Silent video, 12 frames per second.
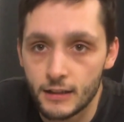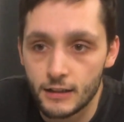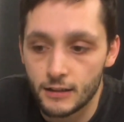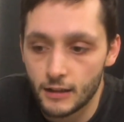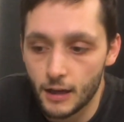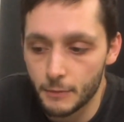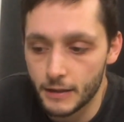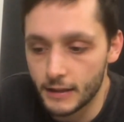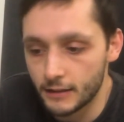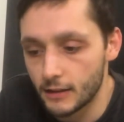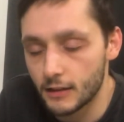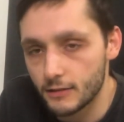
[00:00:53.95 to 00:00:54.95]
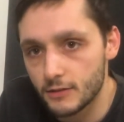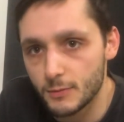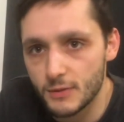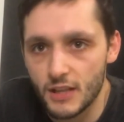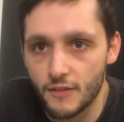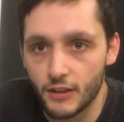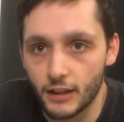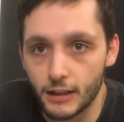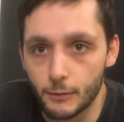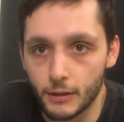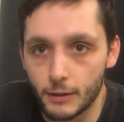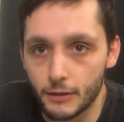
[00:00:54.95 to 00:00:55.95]
I mean, specifically,
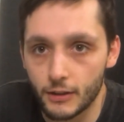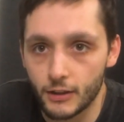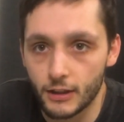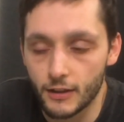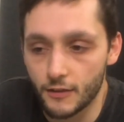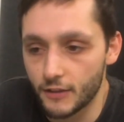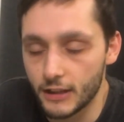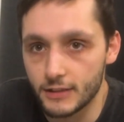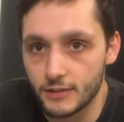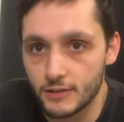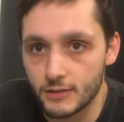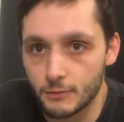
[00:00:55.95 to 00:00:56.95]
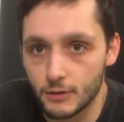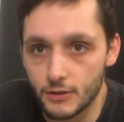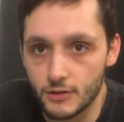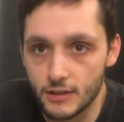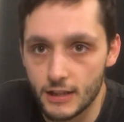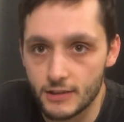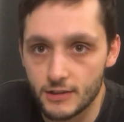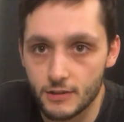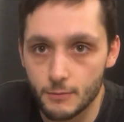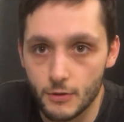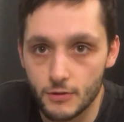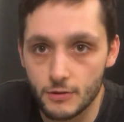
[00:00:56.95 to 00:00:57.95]
we're going to be looking at fans because that's the
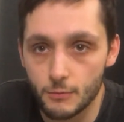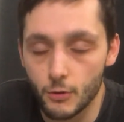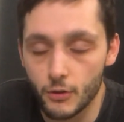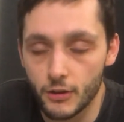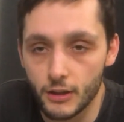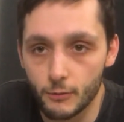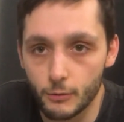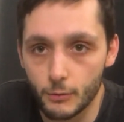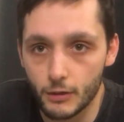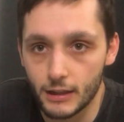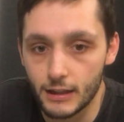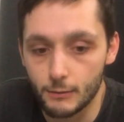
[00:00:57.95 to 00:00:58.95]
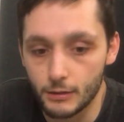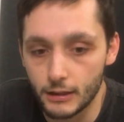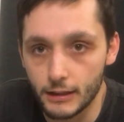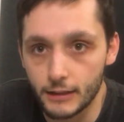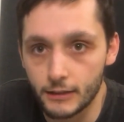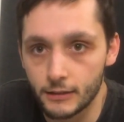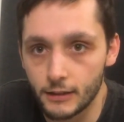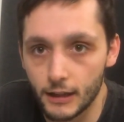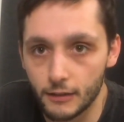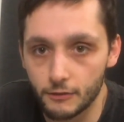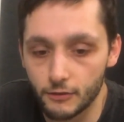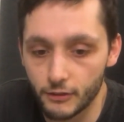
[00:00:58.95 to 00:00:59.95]
most important thing we want to keep clean
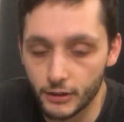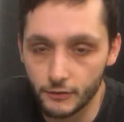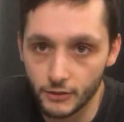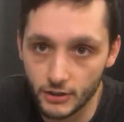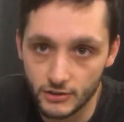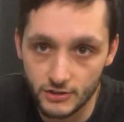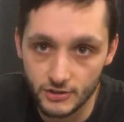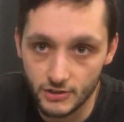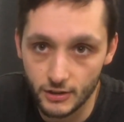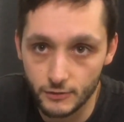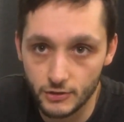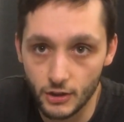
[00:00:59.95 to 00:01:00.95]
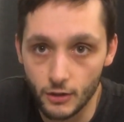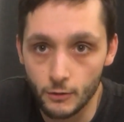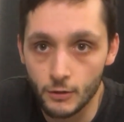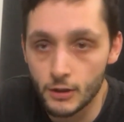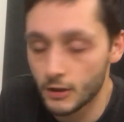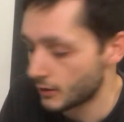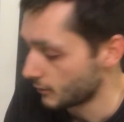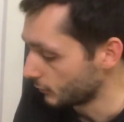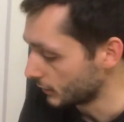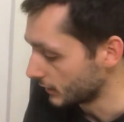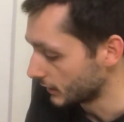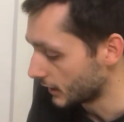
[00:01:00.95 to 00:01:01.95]
and free of dust and stuff. So
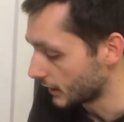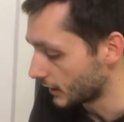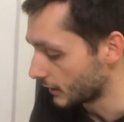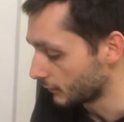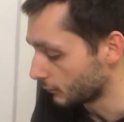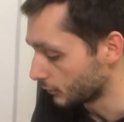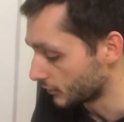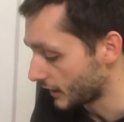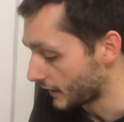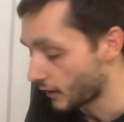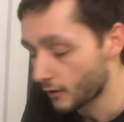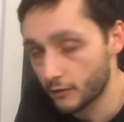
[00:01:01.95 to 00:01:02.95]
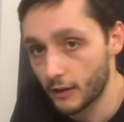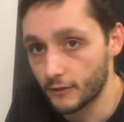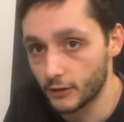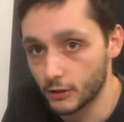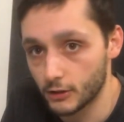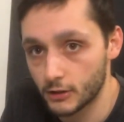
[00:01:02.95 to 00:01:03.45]
we'll uh, we'll take that off, have a look,